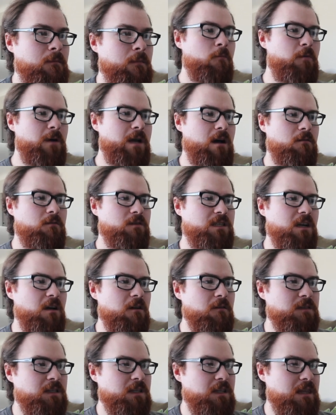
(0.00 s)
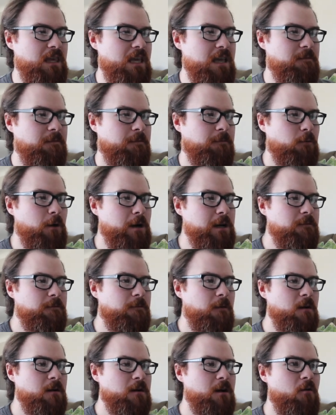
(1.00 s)
We got ourselves the Freddy
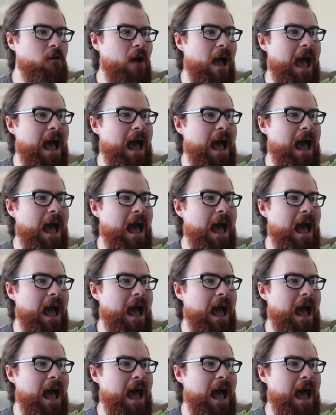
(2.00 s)
Funko